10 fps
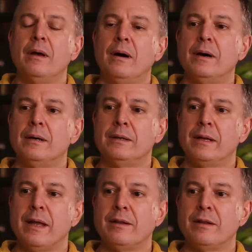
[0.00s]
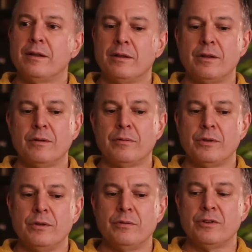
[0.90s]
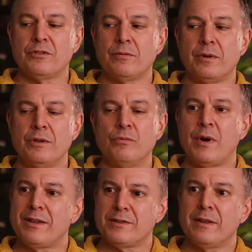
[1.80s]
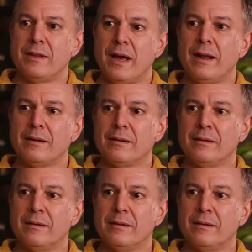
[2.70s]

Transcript: and you rest in that.